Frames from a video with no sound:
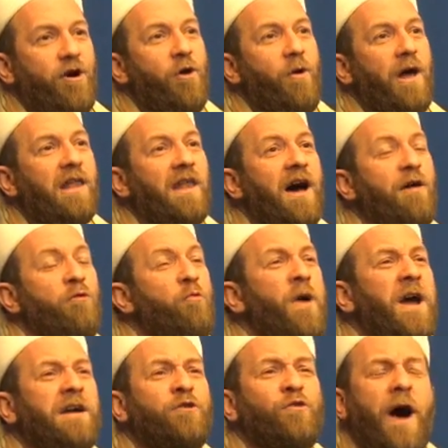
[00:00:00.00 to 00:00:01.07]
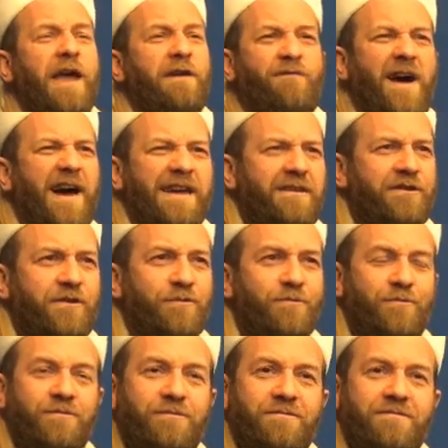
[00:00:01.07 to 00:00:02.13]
Oh Allah, where do I find you?